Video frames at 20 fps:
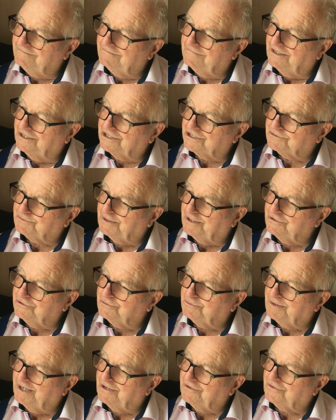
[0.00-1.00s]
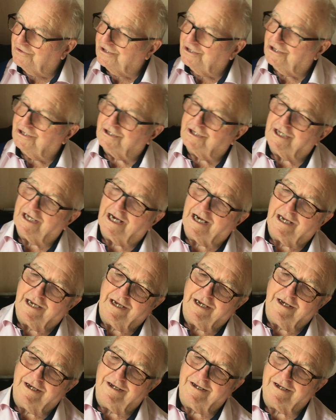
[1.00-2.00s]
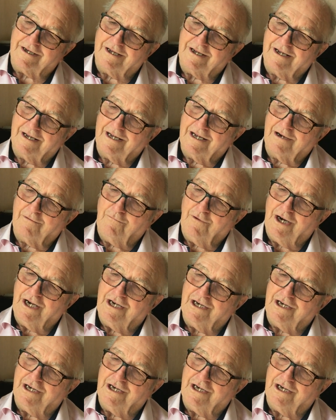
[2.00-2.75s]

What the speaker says: I suppose about 38, we